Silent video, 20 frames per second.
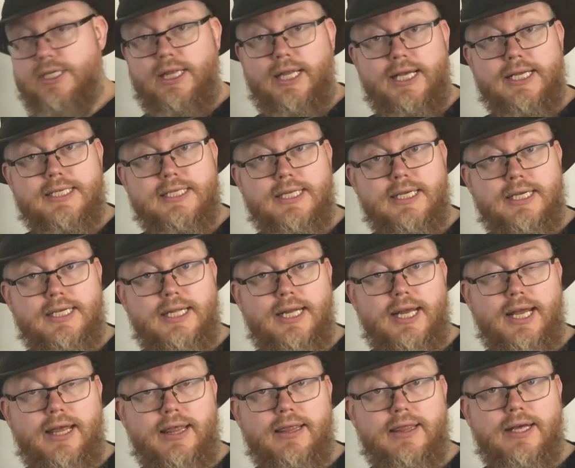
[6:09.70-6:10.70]
listed
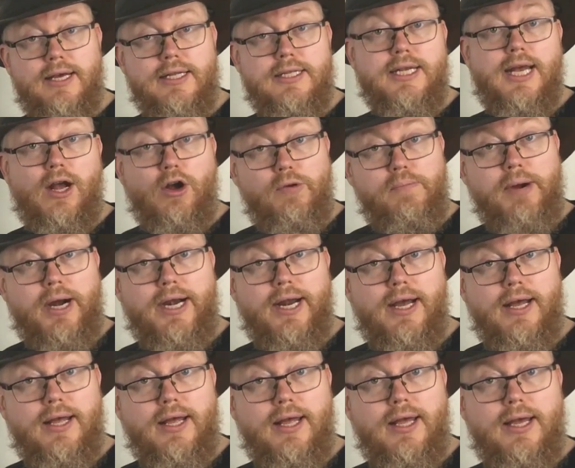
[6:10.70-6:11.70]
in the
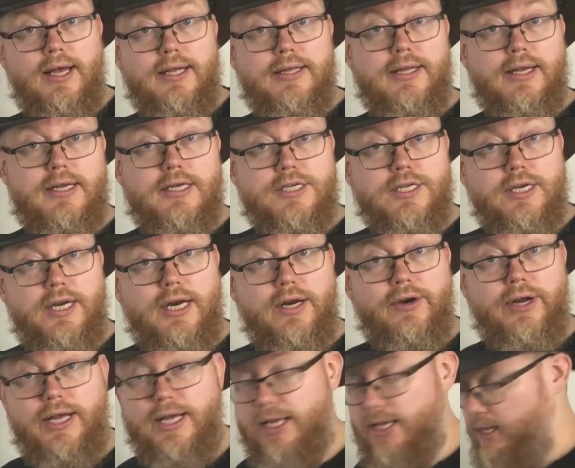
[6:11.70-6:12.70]
Nyangumarta dictionary,